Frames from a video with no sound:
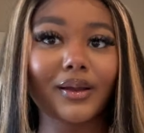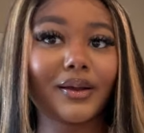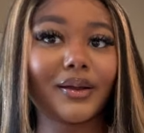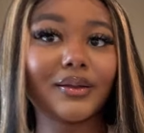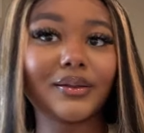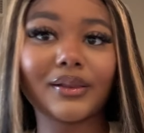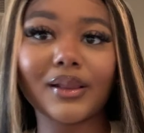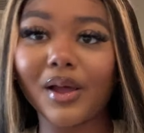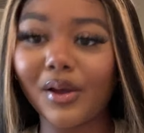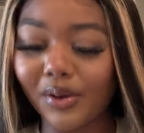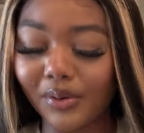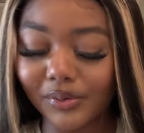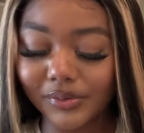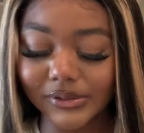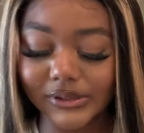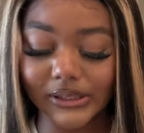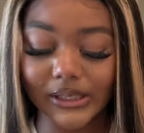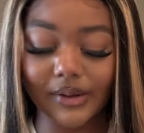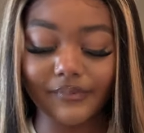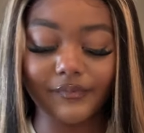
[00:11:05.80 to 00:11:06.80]

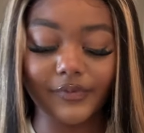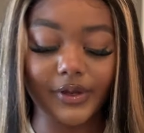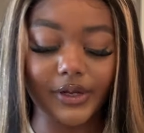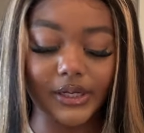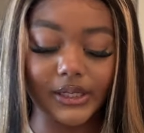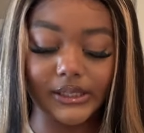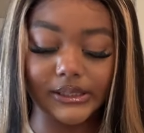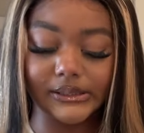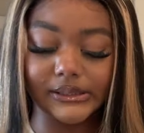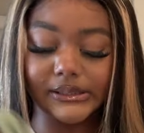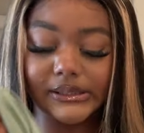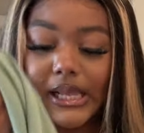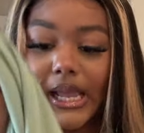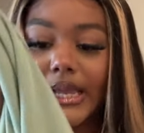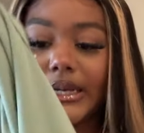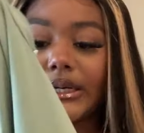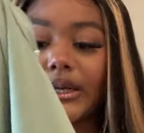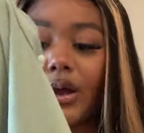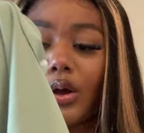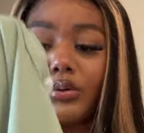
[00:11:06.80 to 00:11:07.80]
clothes and I'm very
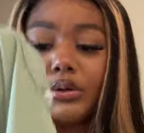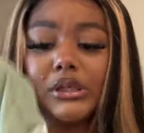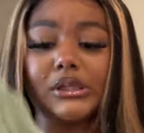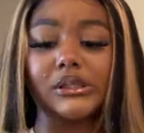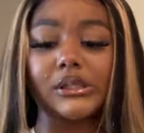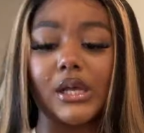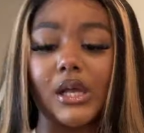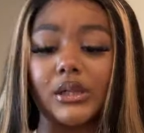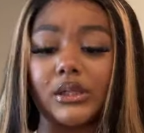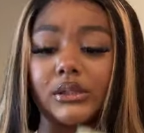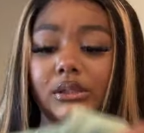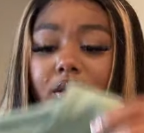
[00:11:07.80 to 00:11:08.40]
excited. Oh, this color